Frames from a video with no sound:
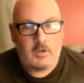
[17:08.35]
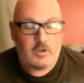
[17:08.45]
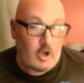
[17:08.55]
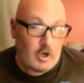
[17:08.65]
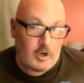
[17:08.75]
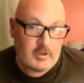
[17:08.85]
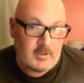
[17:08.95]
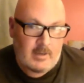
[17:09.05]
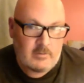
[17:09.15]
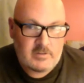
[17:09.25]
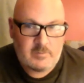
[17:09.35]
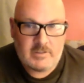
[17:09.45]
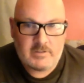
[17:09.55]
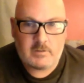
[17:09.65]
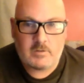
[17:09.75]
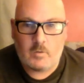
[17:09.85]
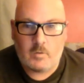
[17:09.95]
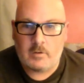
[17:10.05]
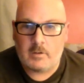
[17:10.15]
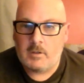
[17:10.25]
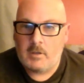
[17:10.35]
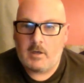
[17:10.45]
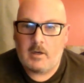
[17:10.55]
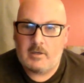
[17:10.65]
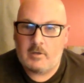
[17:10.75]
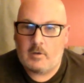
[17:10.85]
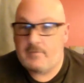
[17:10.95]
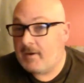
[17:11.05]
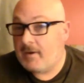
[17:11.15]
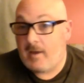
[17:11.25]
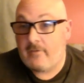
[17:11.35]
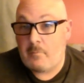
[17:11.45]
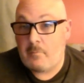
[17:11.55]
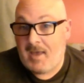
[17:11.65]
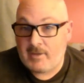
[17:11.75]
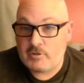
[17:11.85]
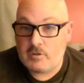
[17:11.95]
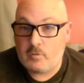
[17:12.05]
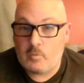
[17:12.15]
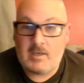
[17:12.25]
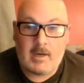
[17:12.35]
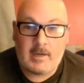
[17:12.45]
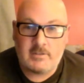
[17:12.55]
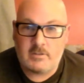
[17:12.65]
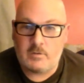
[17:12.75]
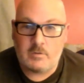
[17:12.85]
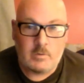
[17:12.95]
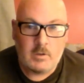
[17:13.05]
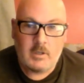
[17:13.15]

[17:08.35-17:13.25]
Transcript: card announcements, or if I don't have a match in a week, I do